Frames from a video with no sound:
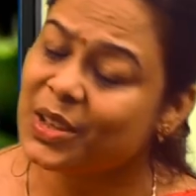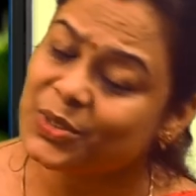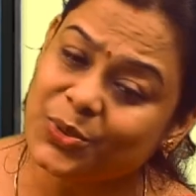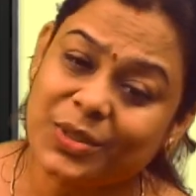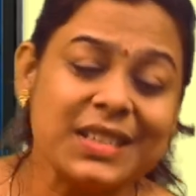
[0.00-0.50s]

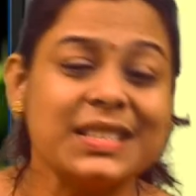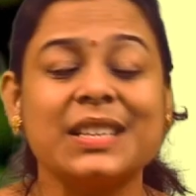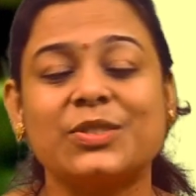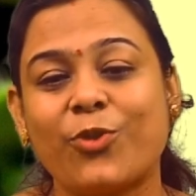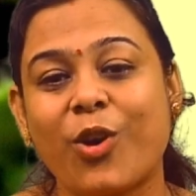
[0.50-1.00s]
So this
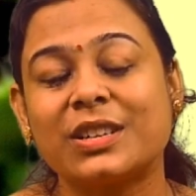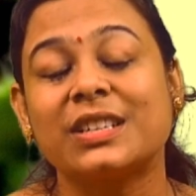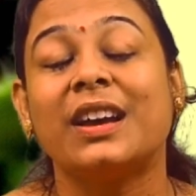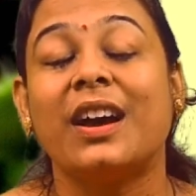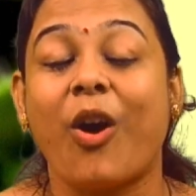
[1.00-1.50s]
is what
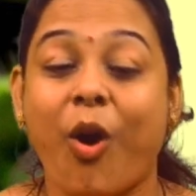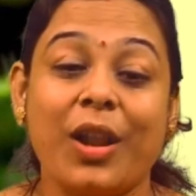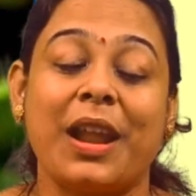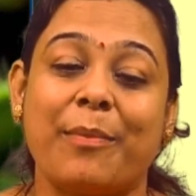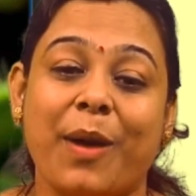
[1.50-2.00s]

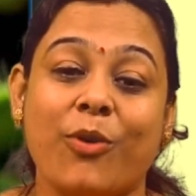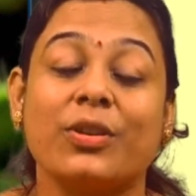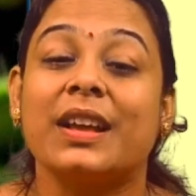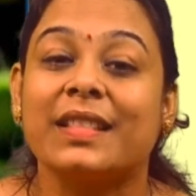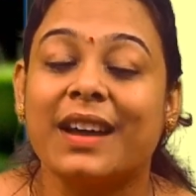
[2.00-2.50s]
all
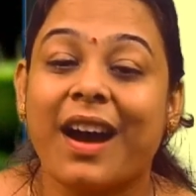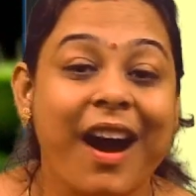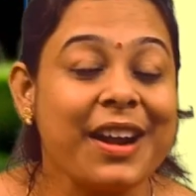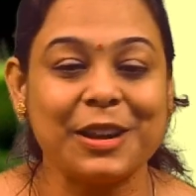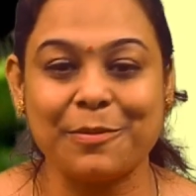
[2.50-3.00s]
about the
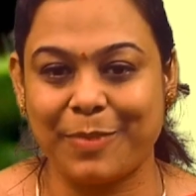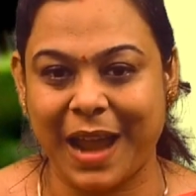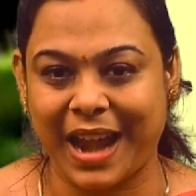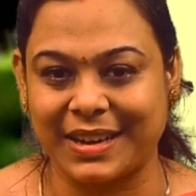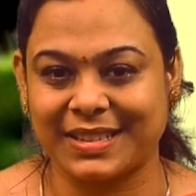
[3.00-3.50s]
hunter
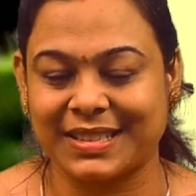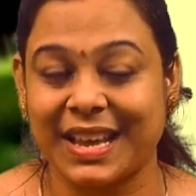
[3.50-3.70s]
plants.